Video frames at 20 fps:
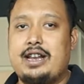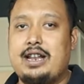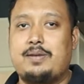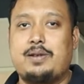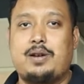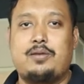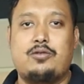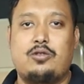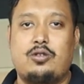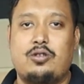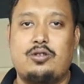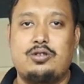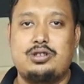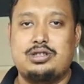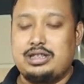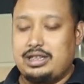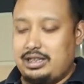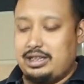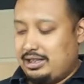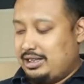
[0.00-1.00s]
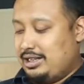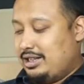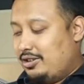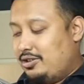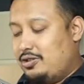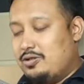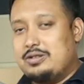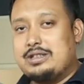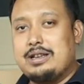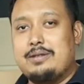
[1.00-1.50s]
up of quotes.
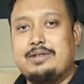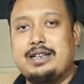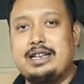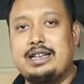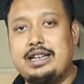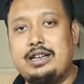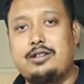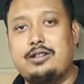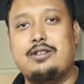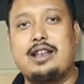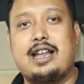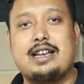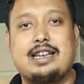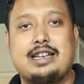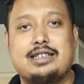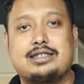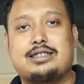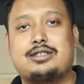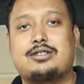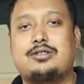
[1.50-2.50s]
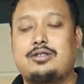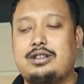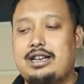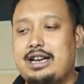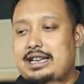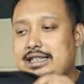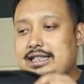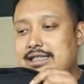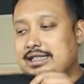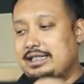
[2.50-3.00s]
Do something new like this. So
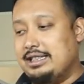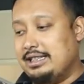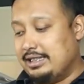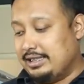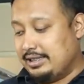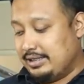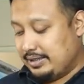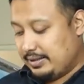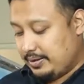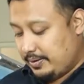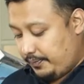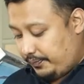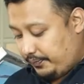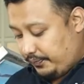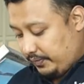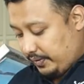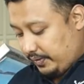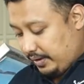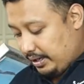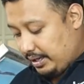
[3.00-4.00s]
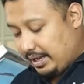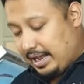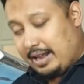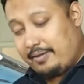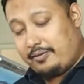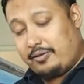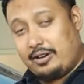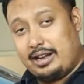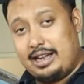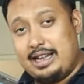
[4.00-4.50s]
guys, and
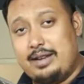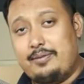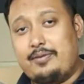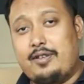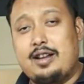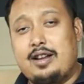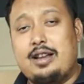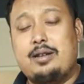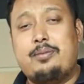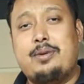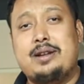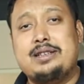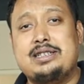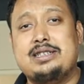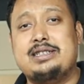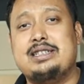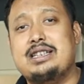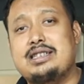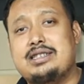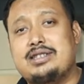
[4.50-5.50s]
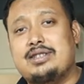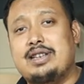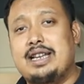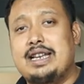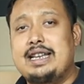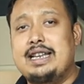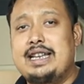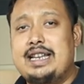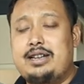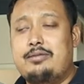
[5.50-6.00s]
for any further purchases,
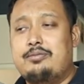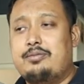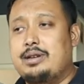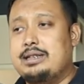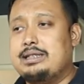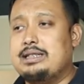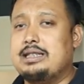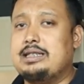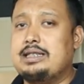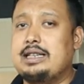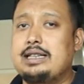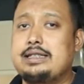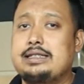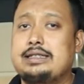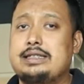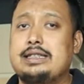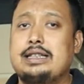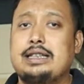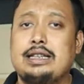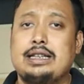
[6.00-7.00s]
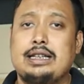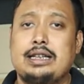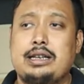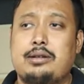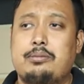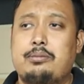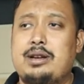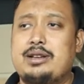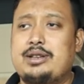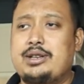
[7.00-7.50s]
training purchases,
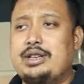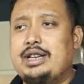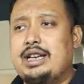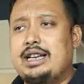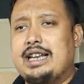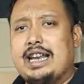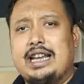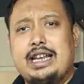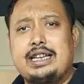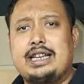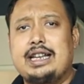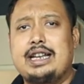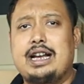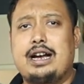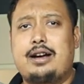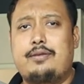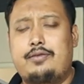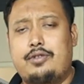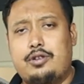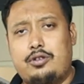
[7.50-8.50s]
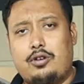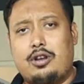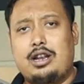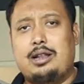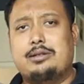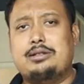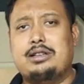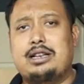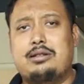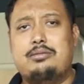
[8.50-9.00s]
material, anything up, call
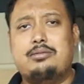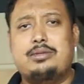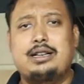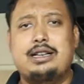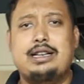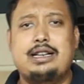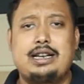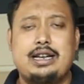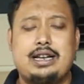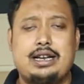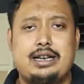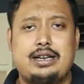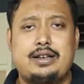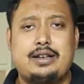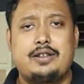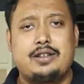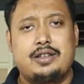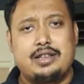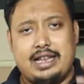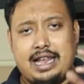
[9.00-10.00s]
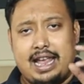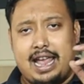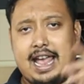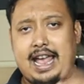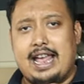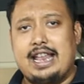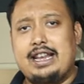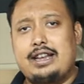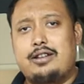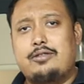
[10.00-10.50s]
out the number in here
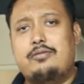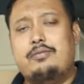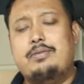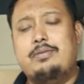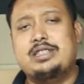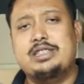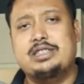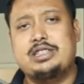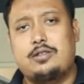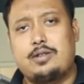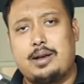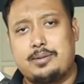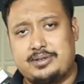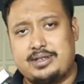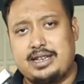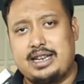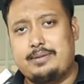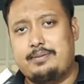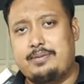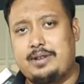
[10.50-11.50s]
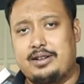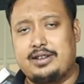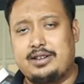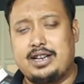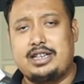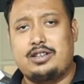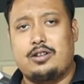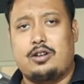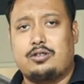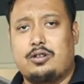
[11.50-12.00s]
and visit our website
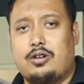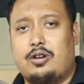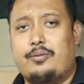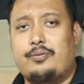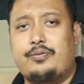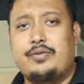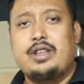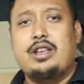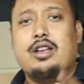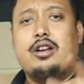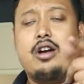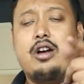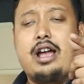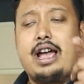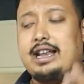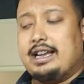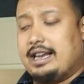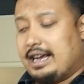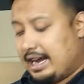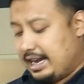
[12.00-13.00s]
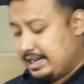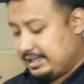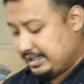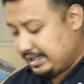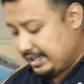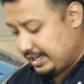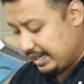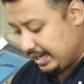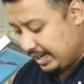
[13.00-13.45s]
printright.com. And guys,